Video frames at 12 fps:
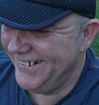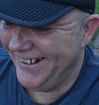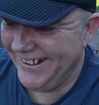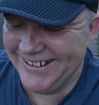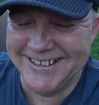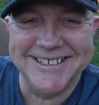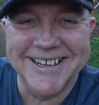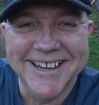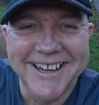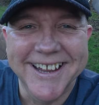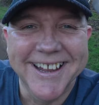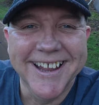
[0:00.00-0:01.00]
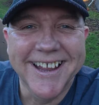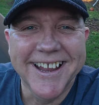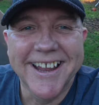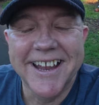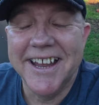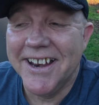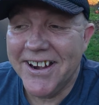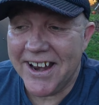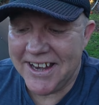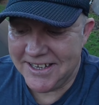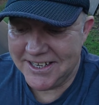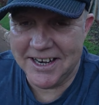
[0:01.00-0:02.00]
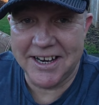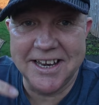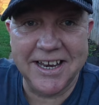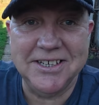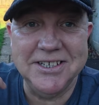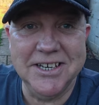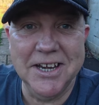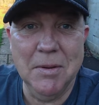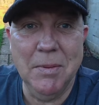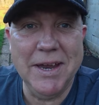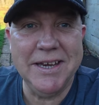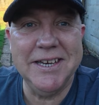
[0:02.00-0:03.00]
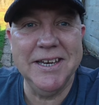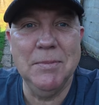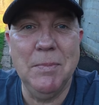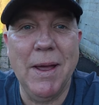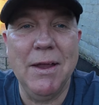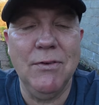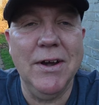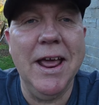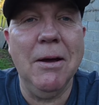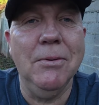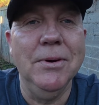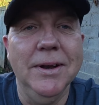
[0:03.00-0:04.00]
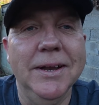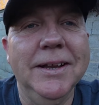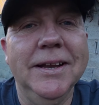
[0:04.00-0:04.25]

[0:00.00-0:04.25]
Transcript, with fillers: right. Right, I'll catch you in a bit. Bye for now.